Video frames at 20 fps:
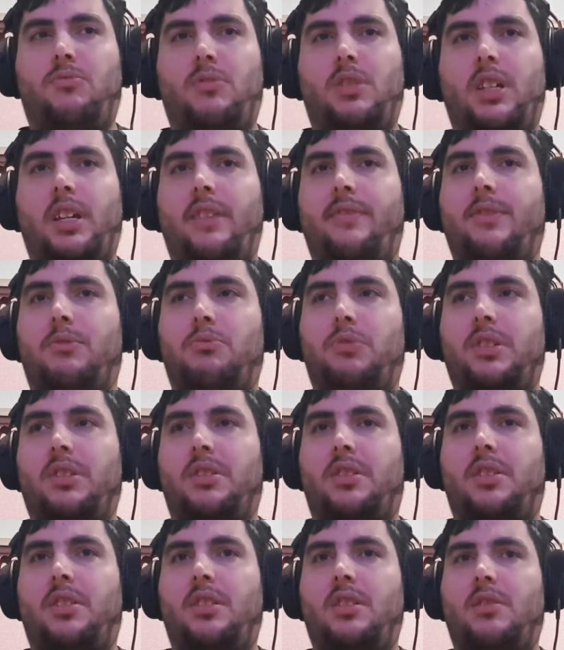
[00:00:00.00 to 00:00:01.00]
even
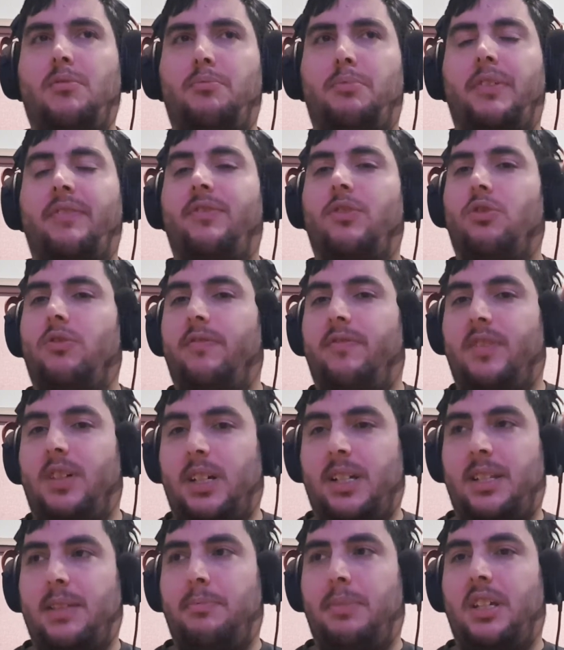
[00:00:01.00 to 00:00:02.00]
with before
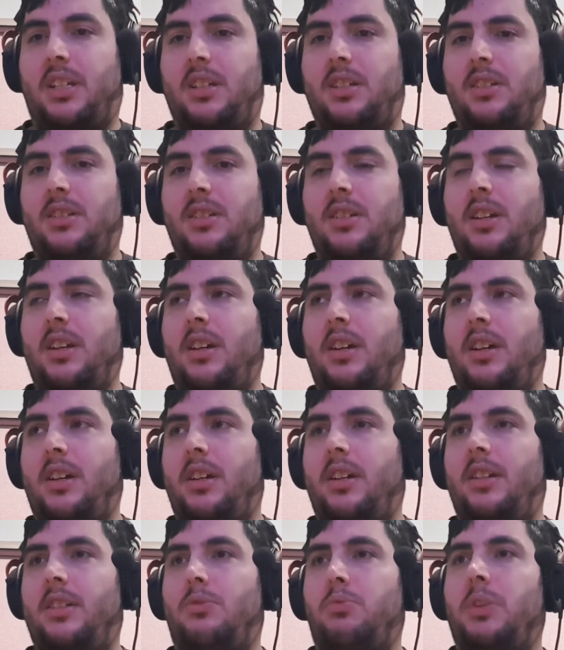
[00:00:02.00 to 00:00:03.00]
fights begin,
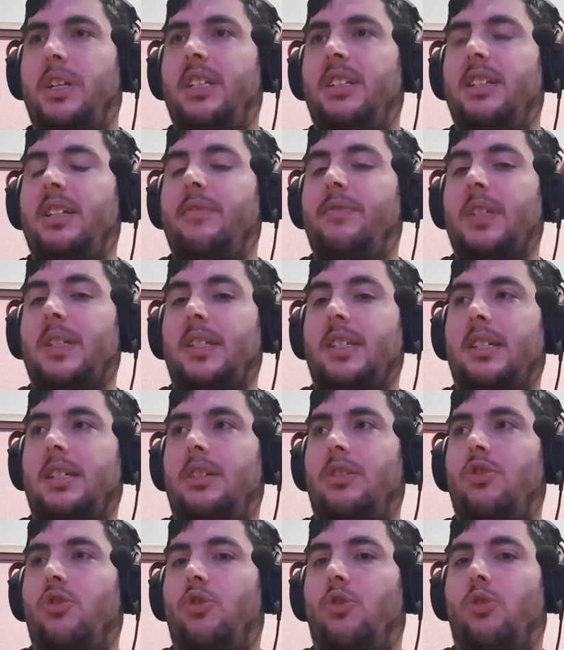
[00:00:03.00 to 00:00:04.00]
is we never
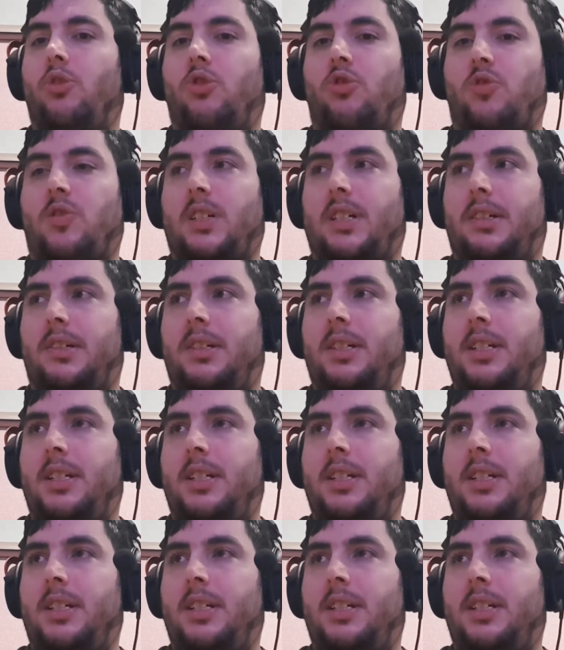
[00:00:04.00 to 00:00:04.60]
see aura